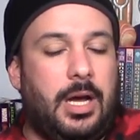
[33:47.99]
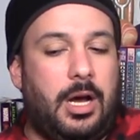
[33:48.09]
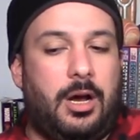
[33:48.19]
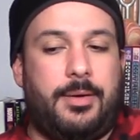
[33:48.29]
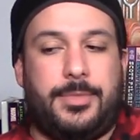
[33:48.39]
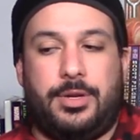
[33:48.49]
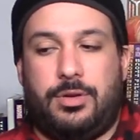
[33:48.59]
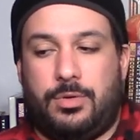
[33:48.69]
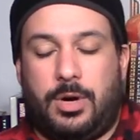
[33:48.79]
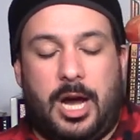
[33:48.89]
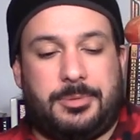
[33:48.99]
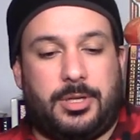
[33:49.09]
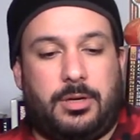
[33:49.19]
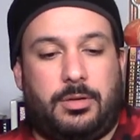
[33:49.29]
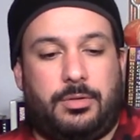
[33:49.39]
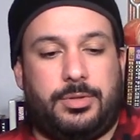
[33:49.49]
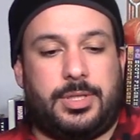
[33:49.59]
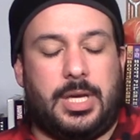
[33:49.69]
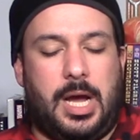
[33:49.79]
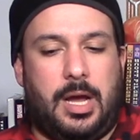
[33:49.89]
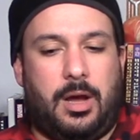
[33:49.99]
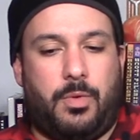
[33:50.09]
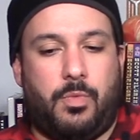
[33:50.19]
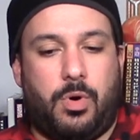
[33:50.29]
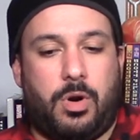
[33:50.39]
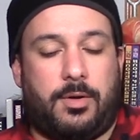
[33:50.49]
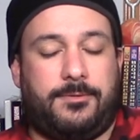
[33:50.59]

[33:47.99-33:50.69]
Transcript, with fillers: The new obstacles were